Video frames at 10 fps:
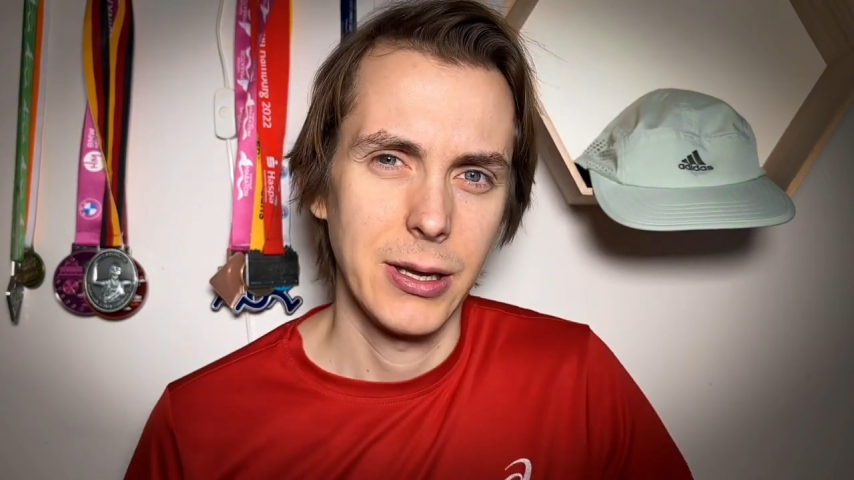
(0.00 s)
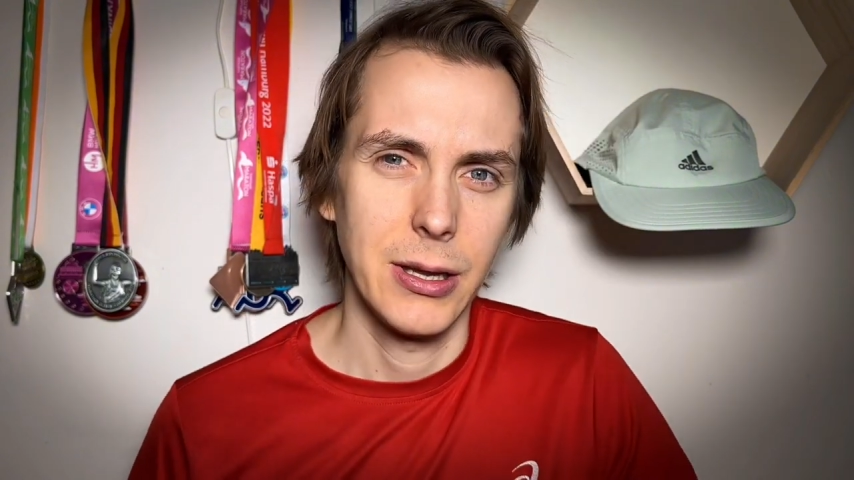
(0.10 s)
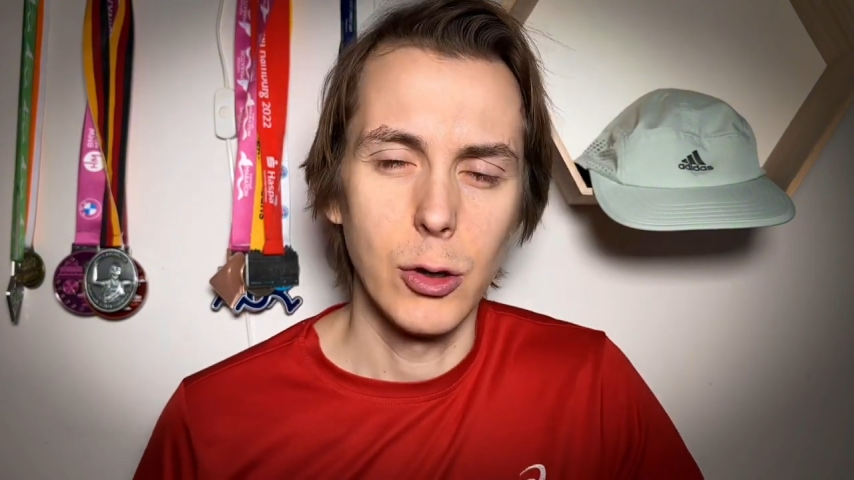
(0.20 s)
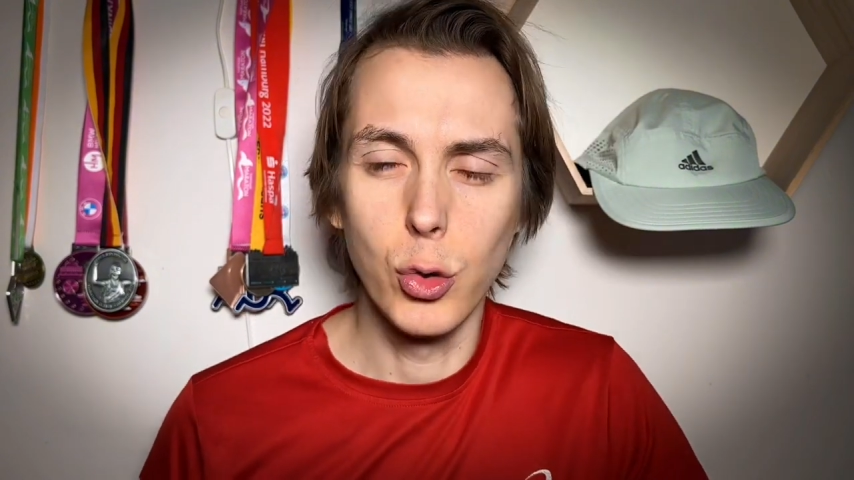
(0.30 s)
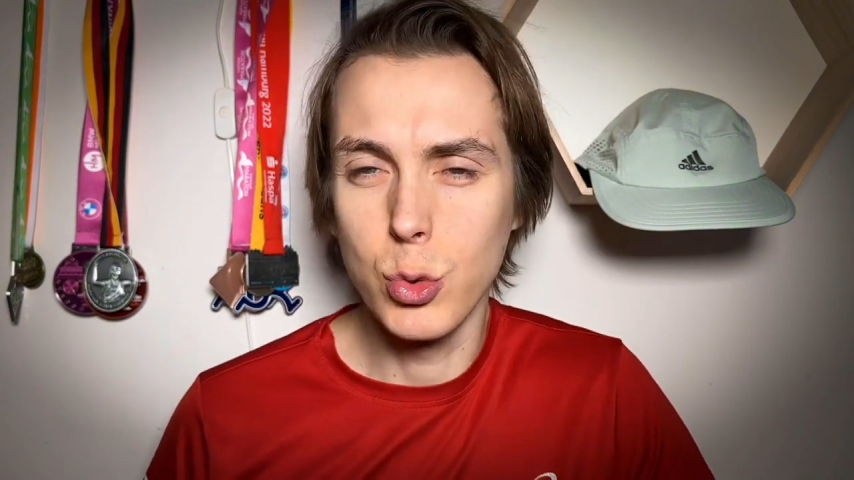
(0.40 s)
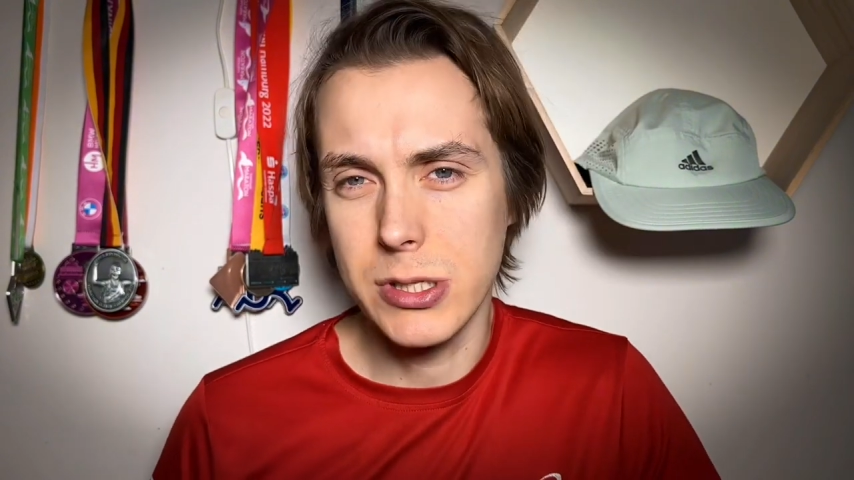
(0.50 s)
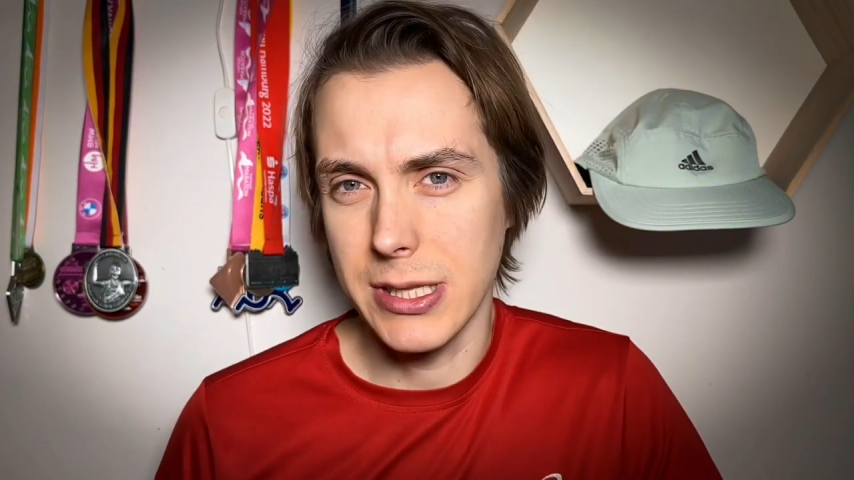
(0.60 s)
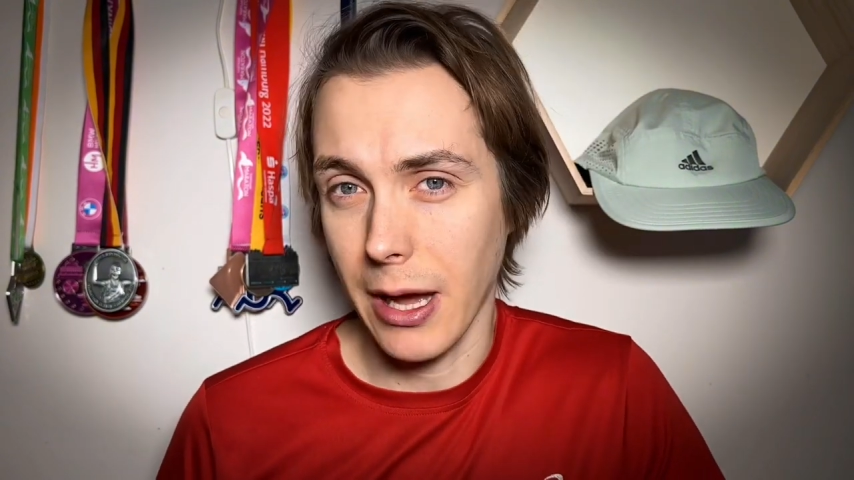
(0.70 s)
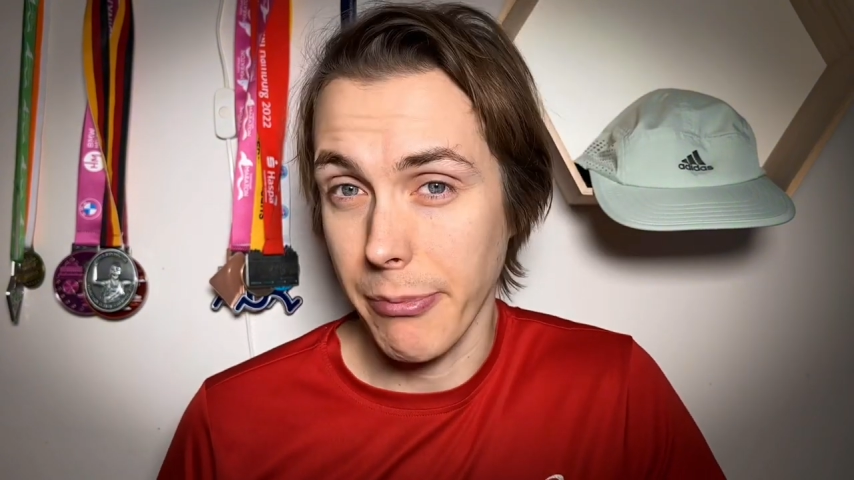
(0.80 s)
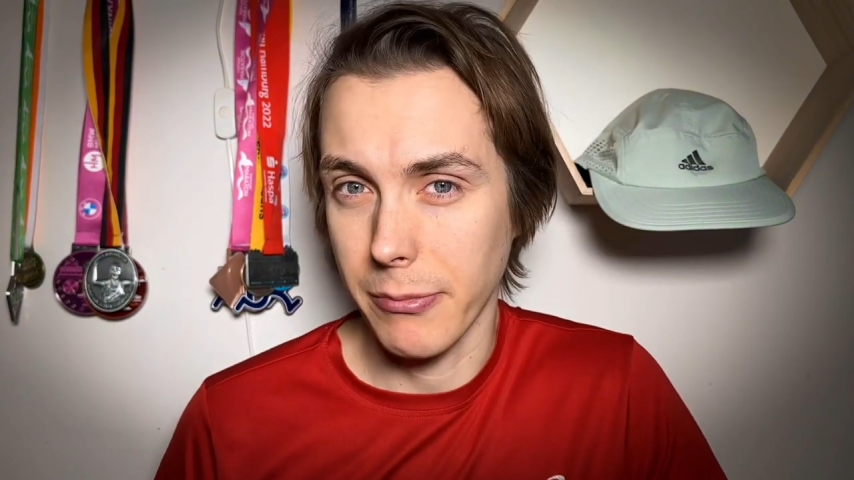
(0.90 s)
loosened
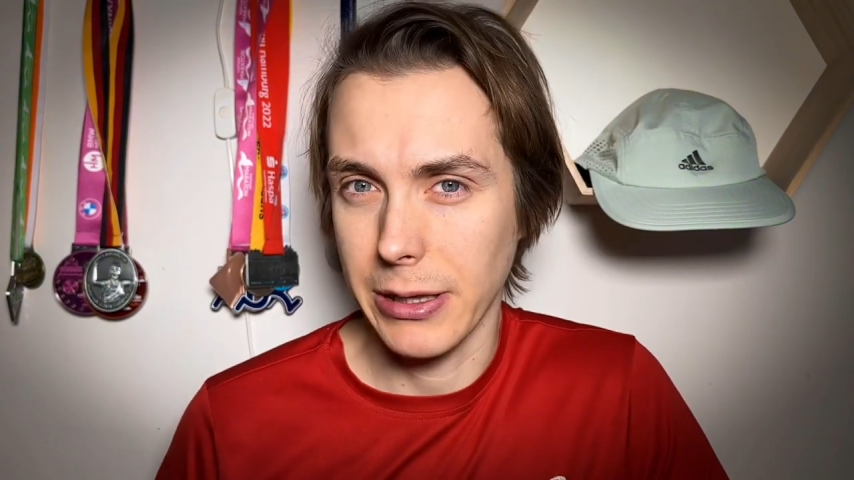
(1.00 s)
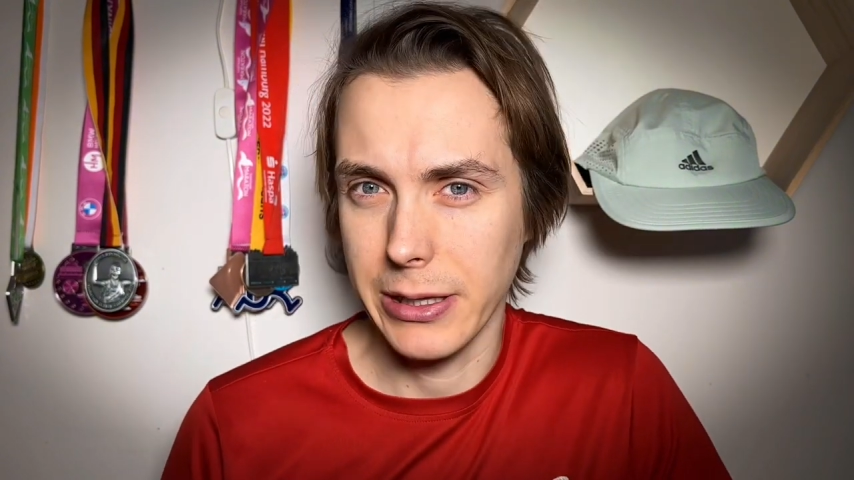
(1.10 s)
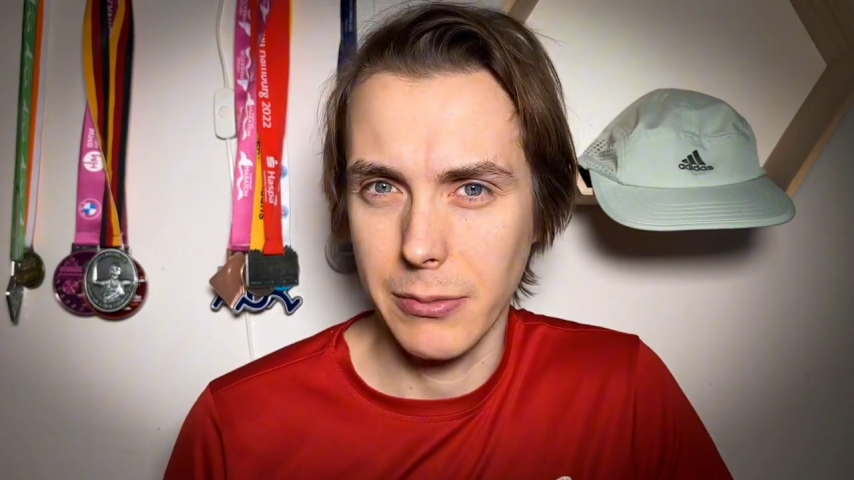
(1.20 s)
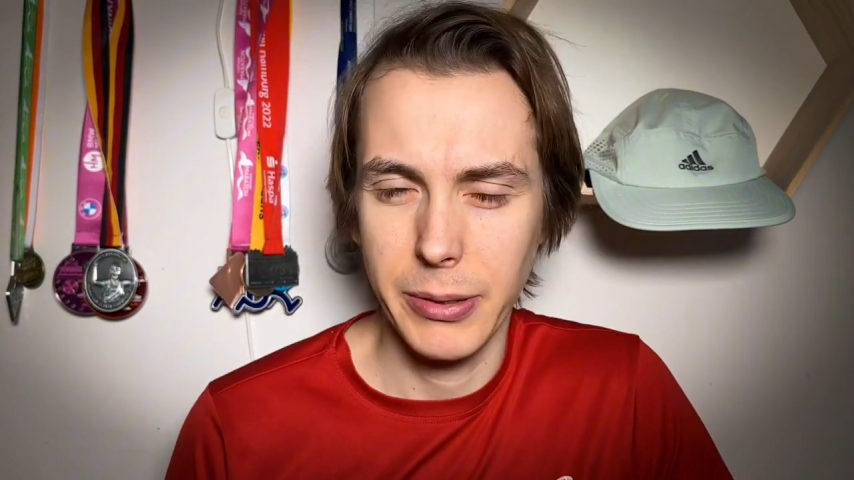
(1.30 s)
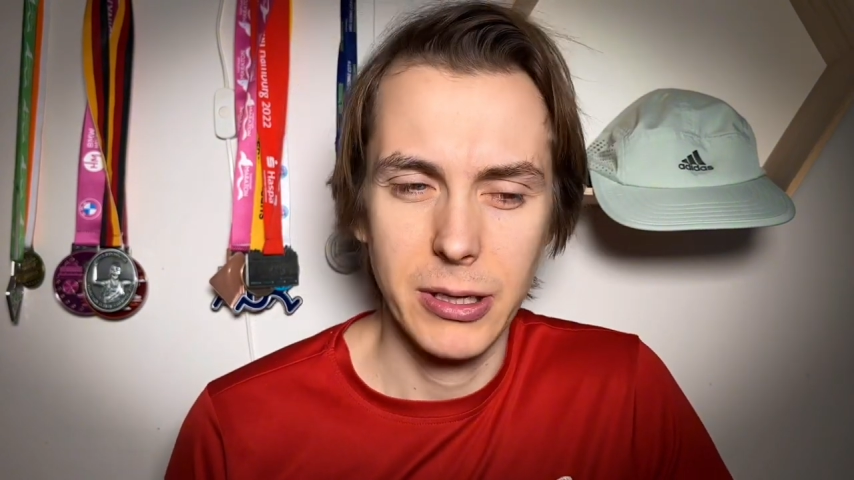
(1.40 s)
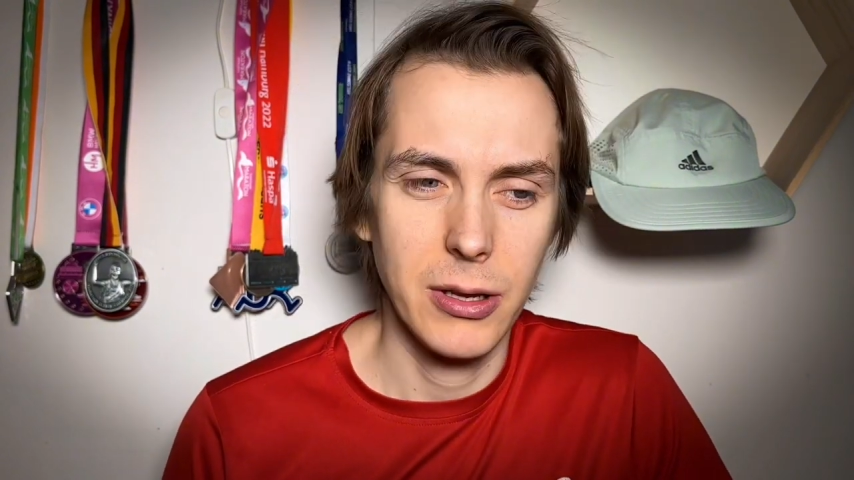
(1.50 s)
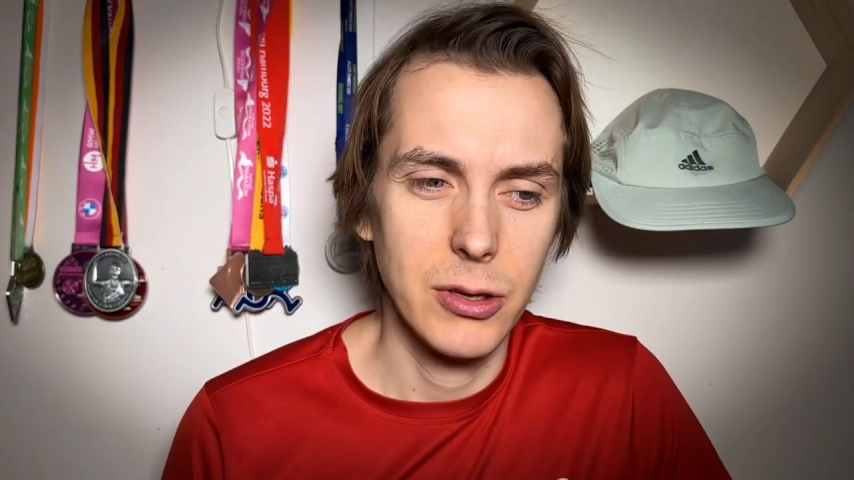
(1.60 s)
up a little bit.